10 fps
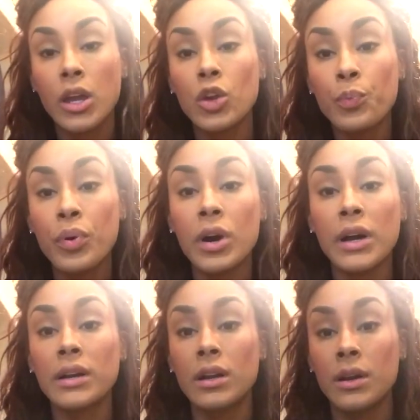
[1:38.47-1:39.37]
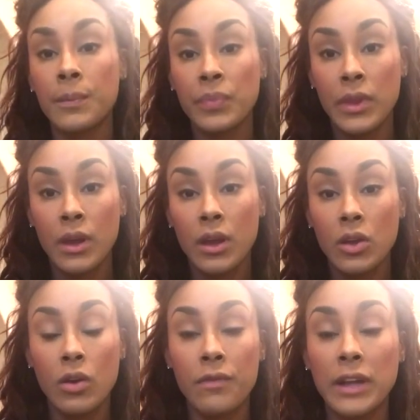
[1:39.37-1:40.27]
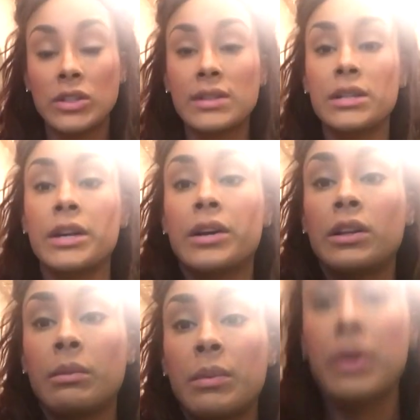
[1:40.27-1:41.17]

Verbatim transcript: you put your veggies in here. Let me